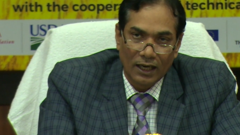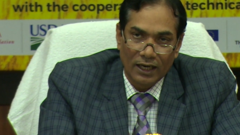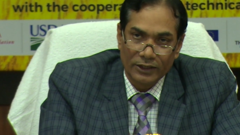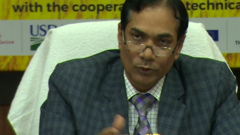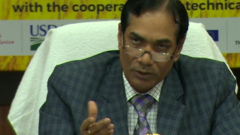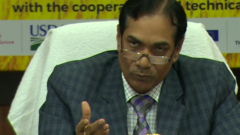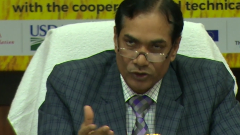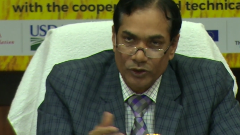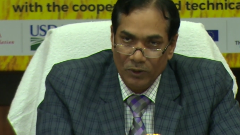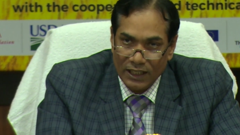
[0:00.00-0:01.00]
And you are
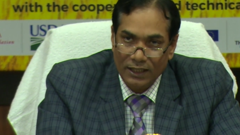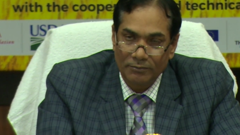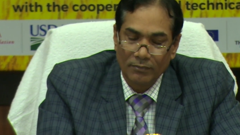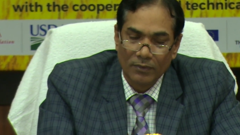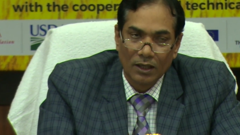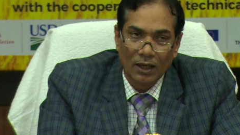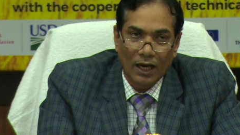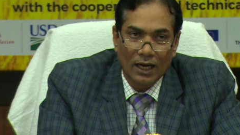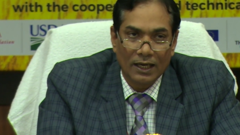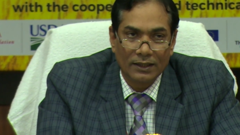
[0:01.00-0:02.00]
most welcome.
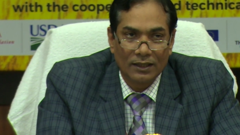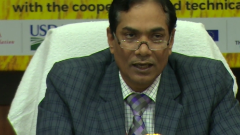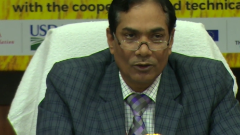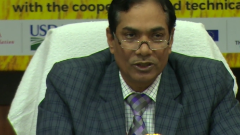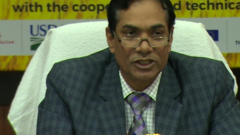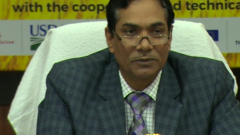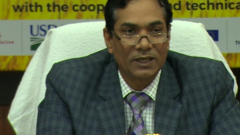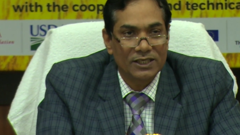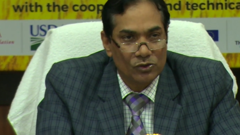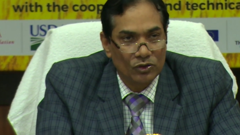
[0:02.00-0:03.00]
And uh, our chief
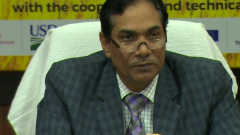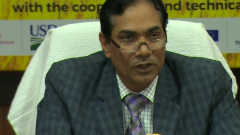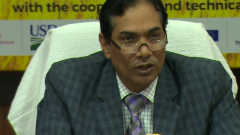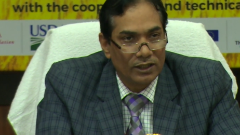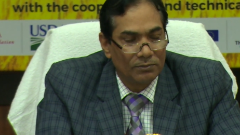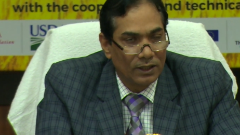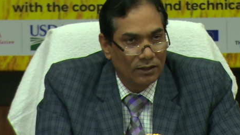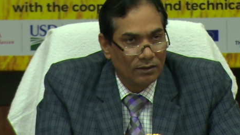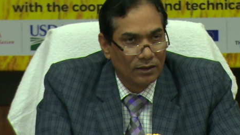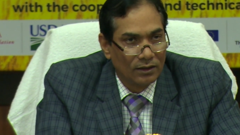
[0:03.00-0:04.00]
guest will be
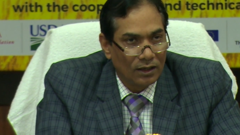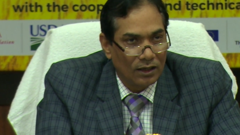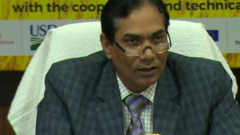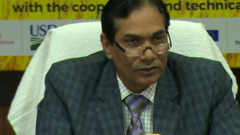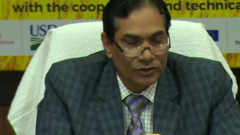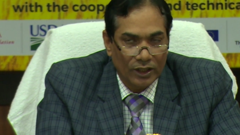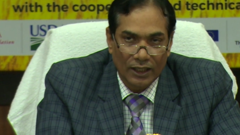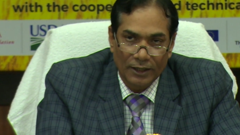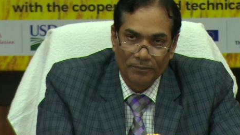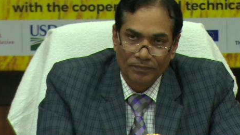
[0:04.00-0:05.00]
Honorable uh,
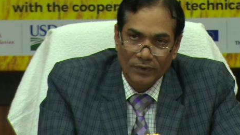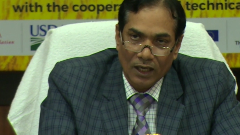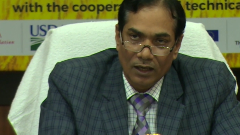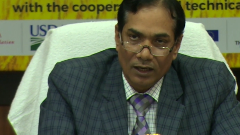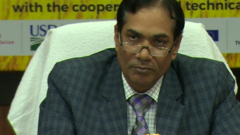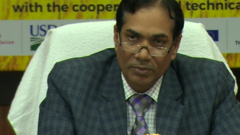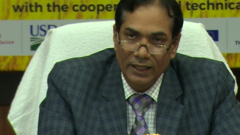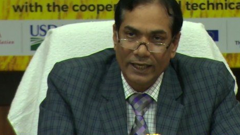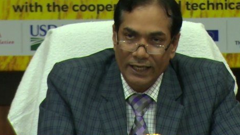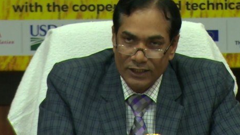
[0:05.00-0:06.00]
Sri uh,
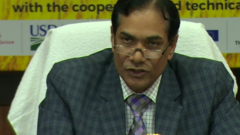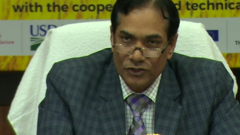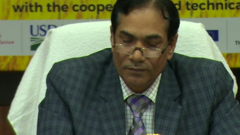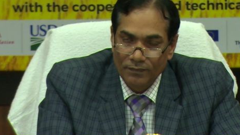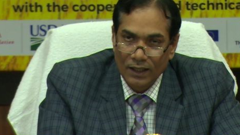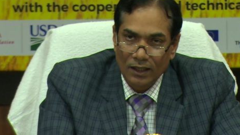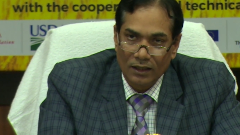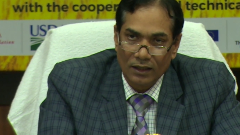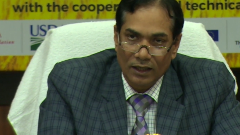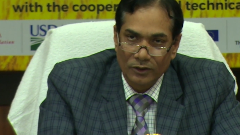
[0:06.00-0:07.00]
Bill Gates.
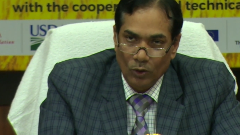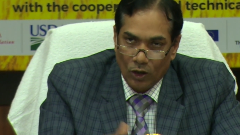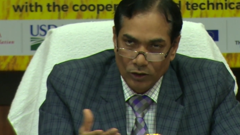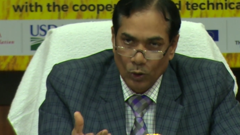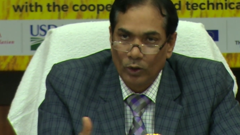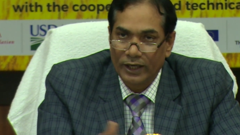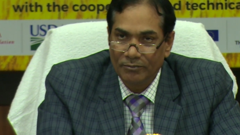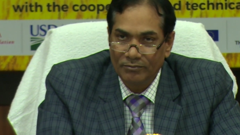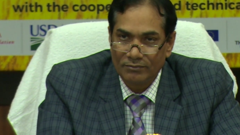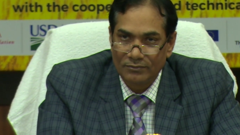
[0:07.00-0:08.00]
Uh, you all know
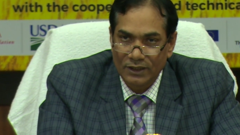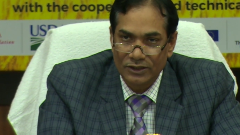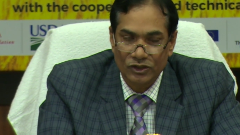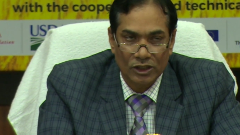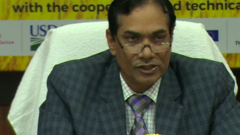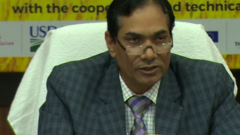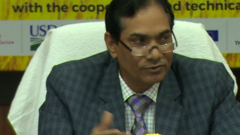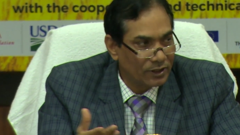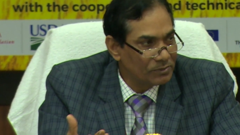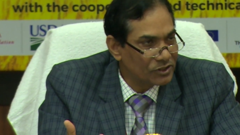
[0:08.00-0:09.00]
him. He is such a
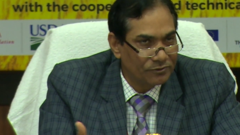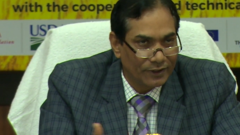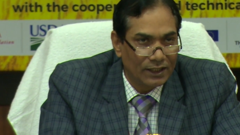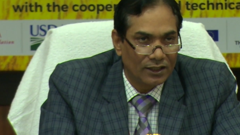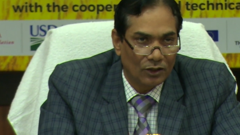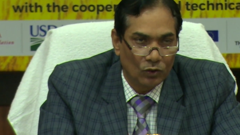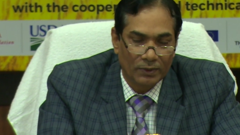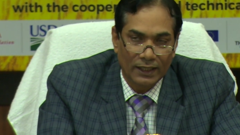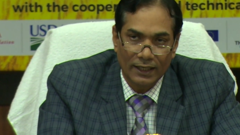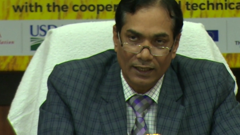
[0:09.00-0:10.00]
famous figure
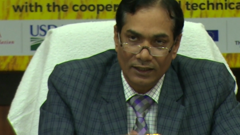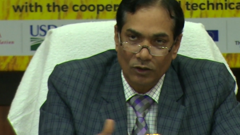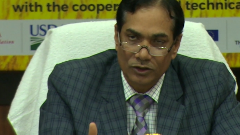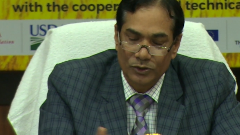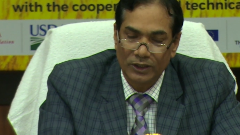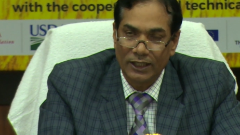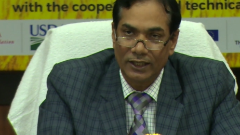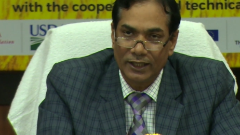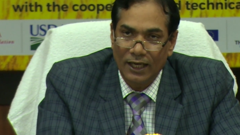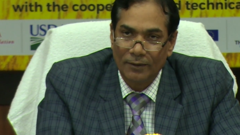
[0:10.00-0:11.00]
globally and also in
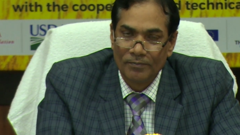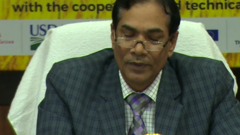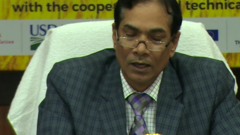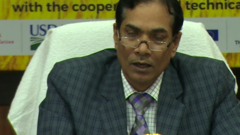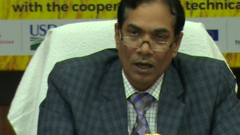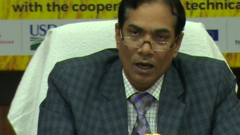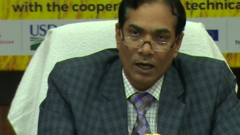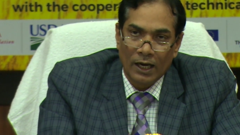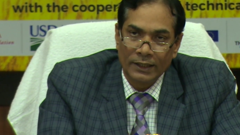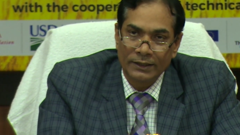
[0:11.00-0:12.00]
India
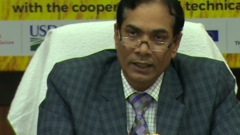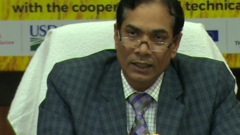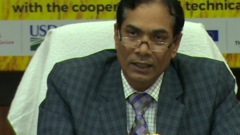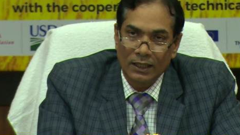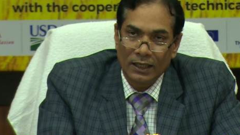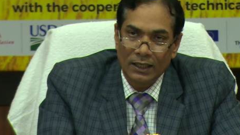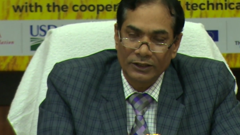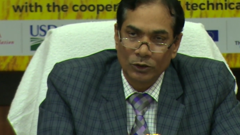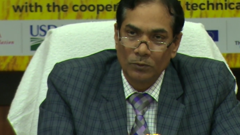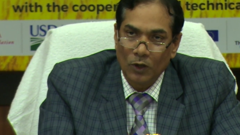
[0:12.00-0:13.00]
and uh, uh,
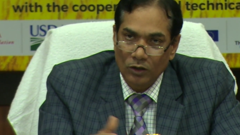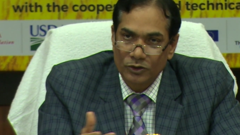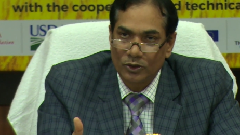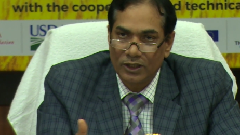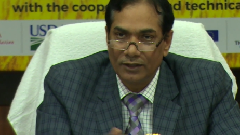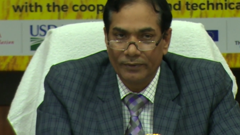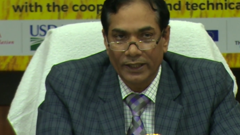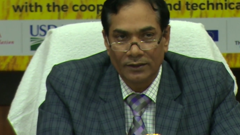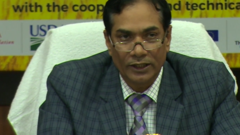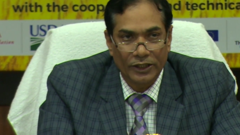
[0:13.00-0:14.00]
he will be also
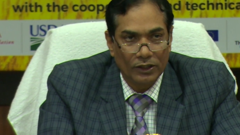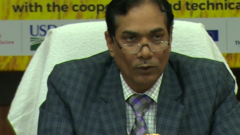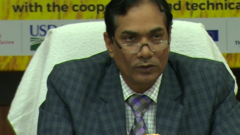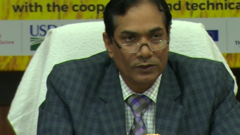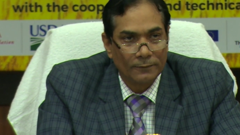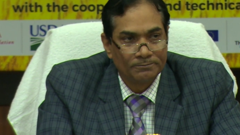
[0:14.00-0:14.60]
delivering the keynote